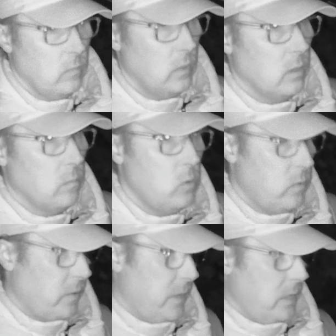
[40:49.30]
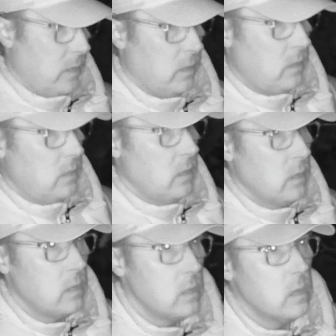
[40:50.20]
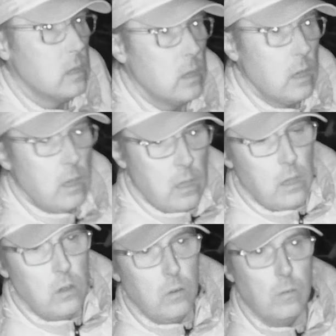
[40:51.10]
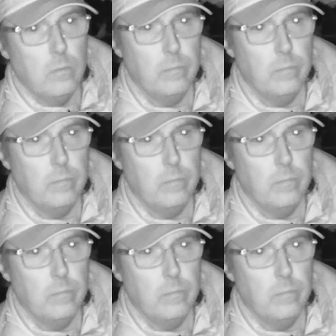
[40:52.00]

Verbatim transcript: I'm going to move over here. Oh.